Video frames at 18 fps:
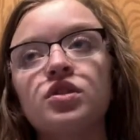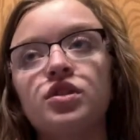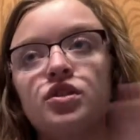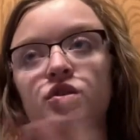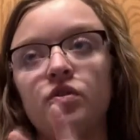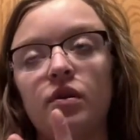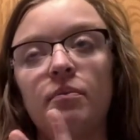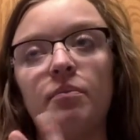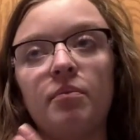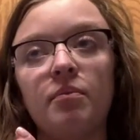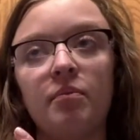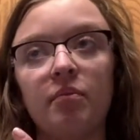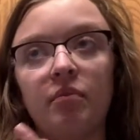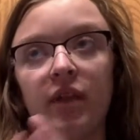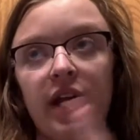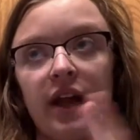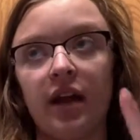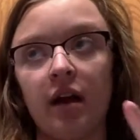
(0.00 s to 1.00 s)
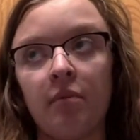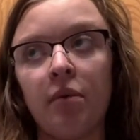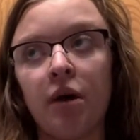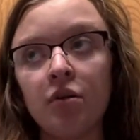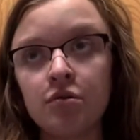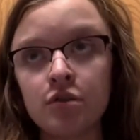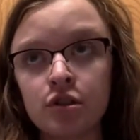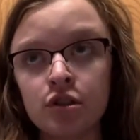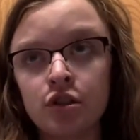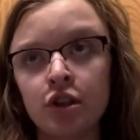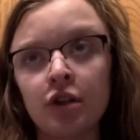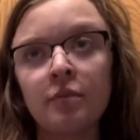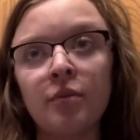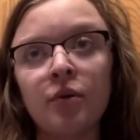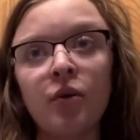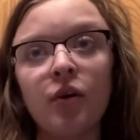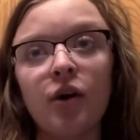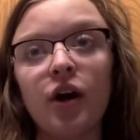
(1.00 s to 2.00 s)
to do a poster
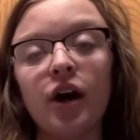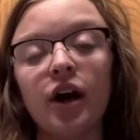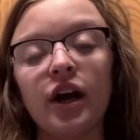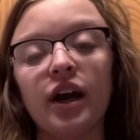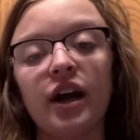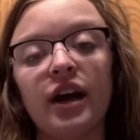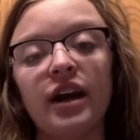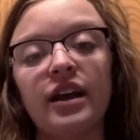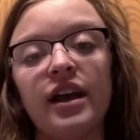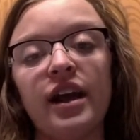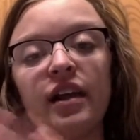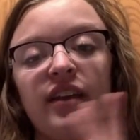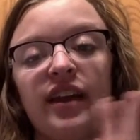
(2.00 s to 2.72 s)
board.